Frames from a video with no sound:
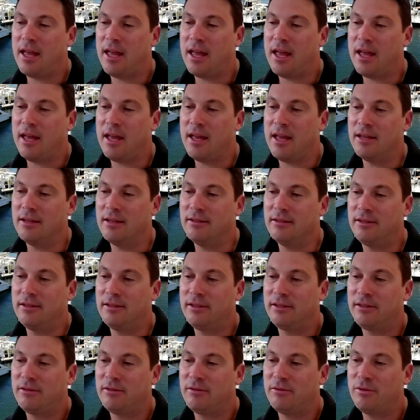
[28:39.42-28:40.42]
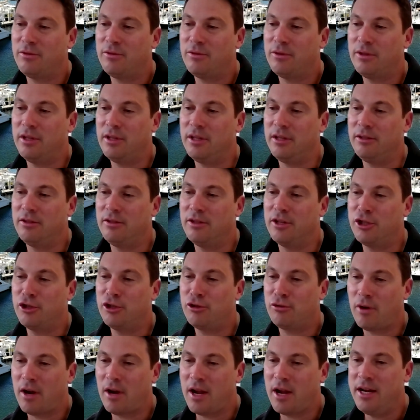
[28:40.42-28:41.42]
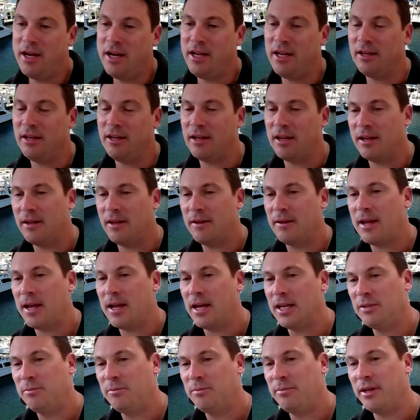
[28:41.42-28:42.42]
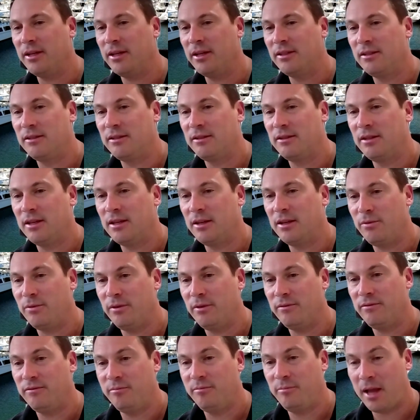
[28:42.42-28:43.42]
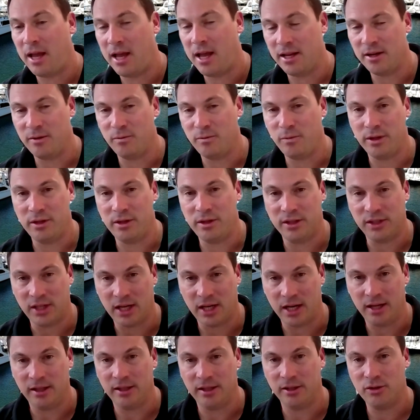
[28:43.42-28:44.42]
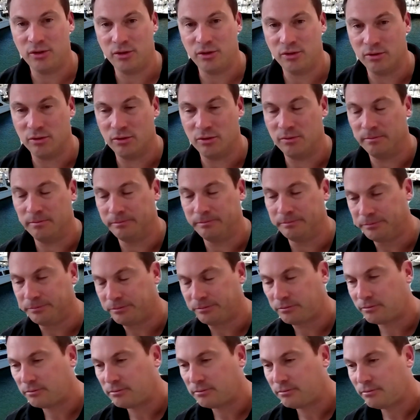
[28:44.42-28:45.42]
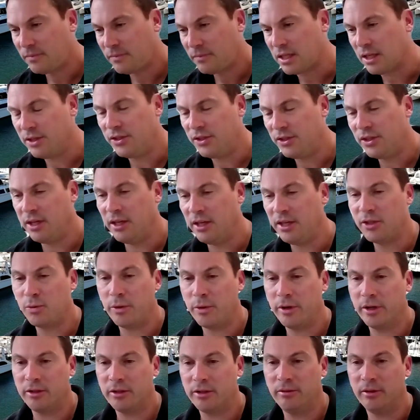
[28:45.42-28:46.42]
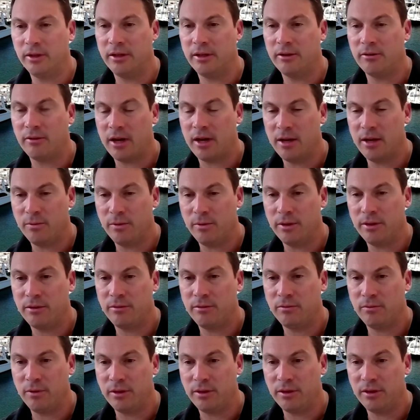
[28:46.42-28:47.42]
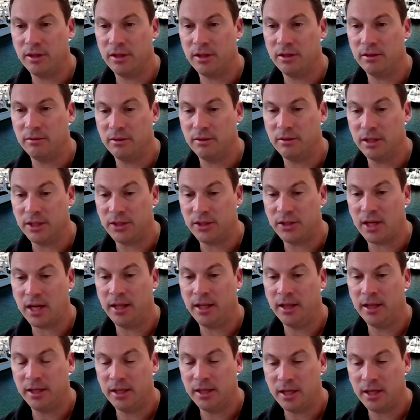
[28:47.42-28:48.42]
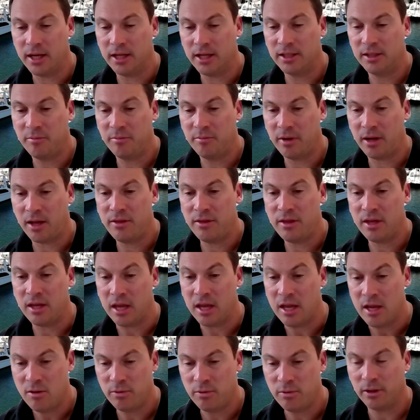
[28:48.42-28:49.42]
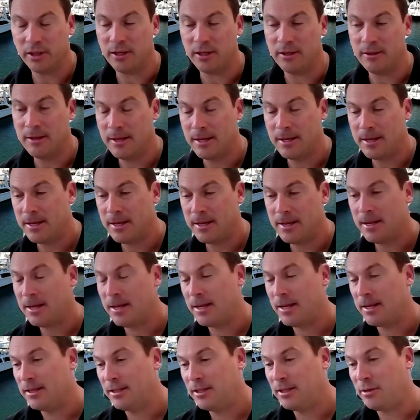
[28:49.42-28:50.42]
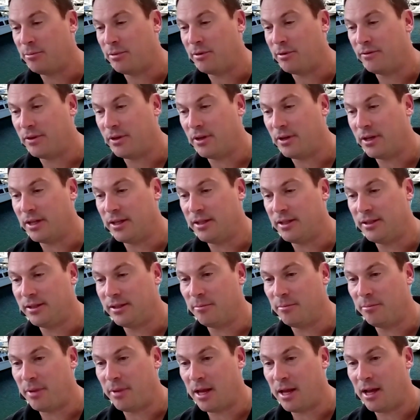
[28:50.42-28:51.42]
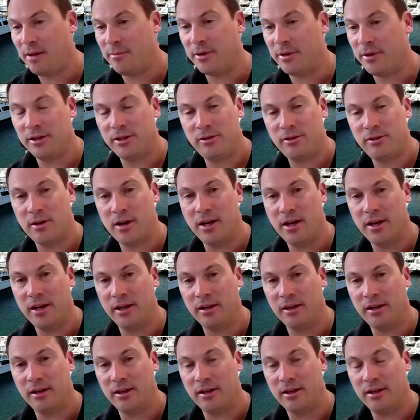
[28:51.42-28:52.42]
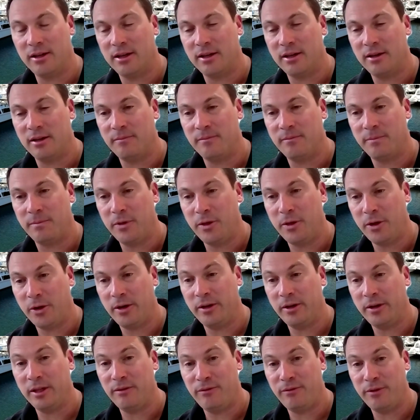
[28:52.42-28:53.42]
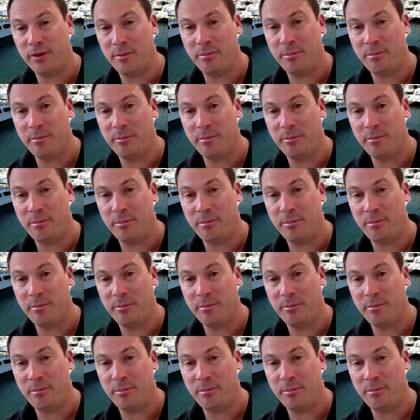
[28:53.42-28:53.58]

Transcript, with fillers: and the training aspects that we've partnered with a sailing school. Sydney's worked really great with the sailing cats, but I think equally to provide some powerboat training, not only for the